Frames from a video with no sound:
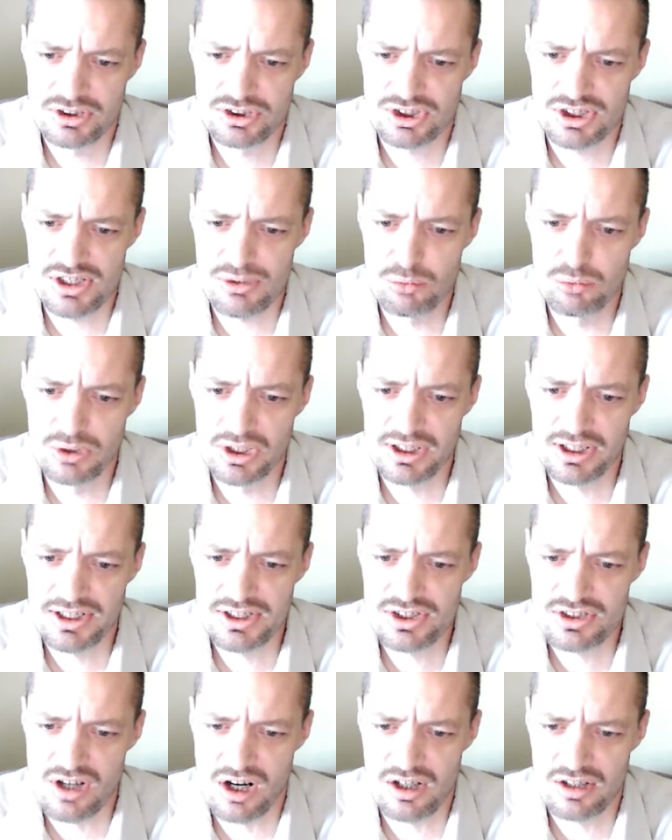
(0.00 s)
she really
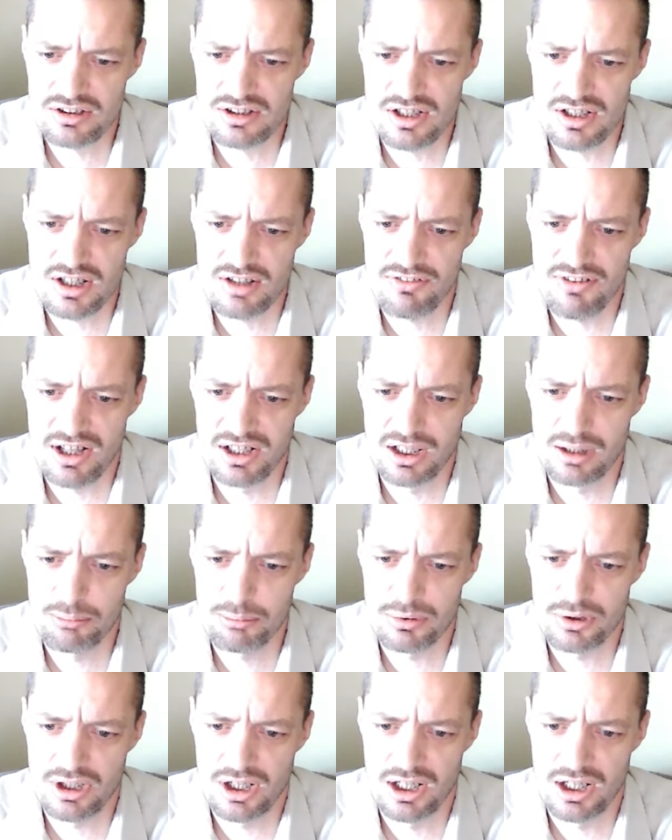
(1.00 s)
started to develop